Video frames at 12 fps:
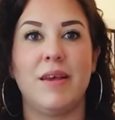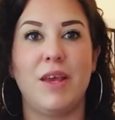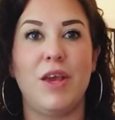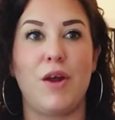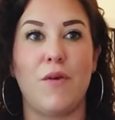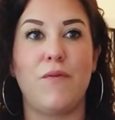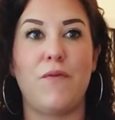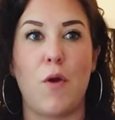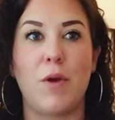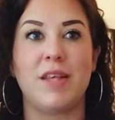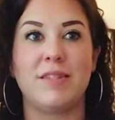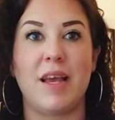you know,
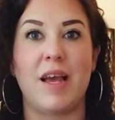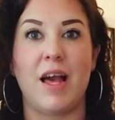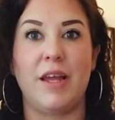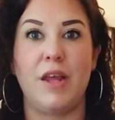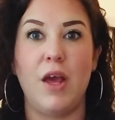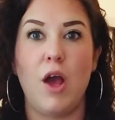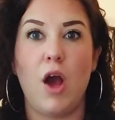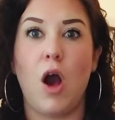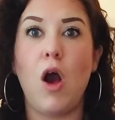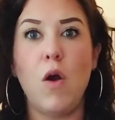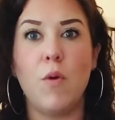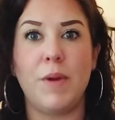focusing on, oh,